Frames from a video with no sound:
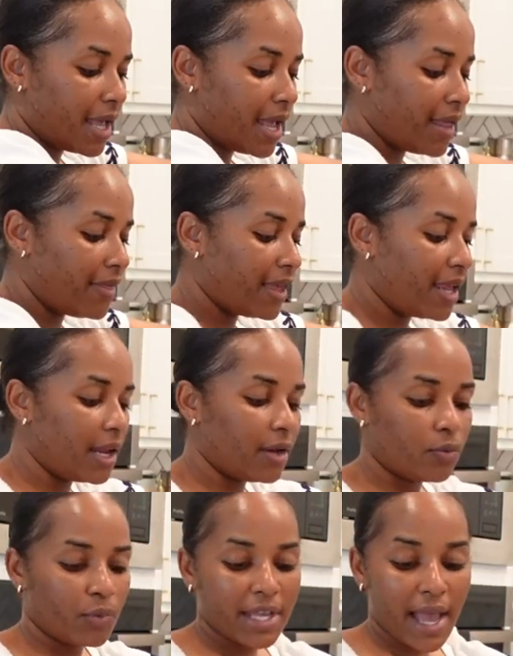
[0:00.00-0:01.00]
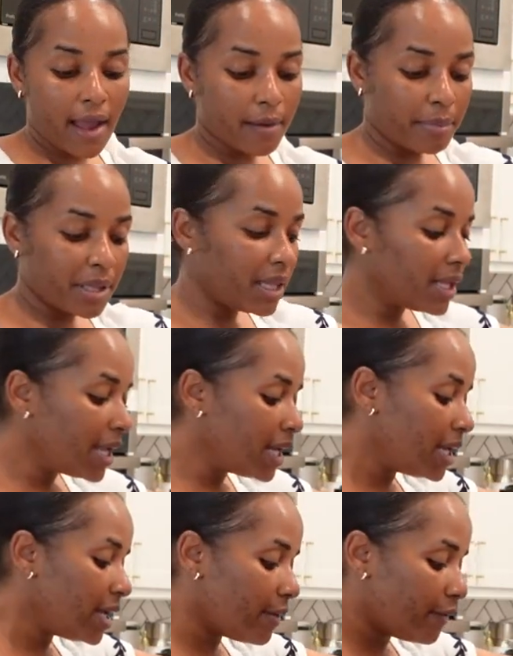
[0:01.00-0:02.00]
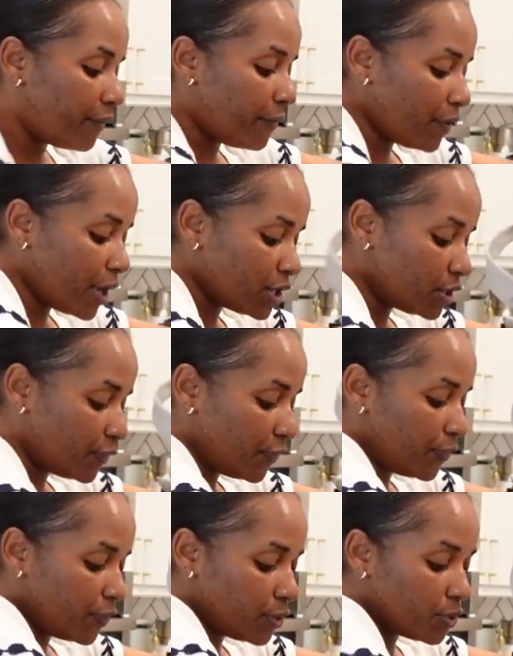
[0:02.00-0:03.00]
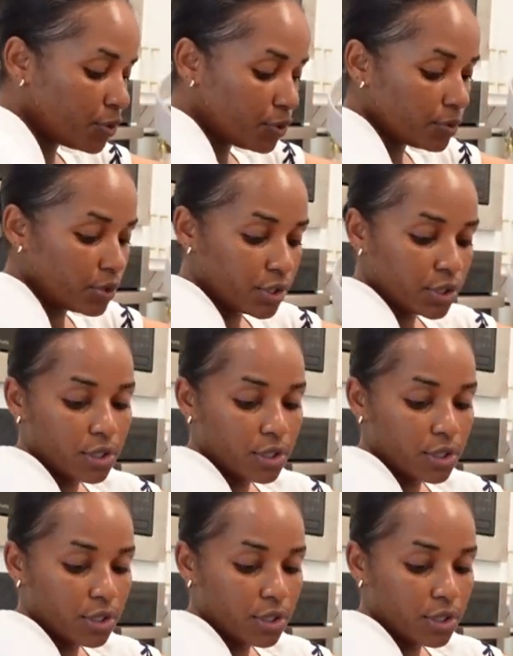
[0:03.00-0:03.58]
and then we got plenty of fresh fruit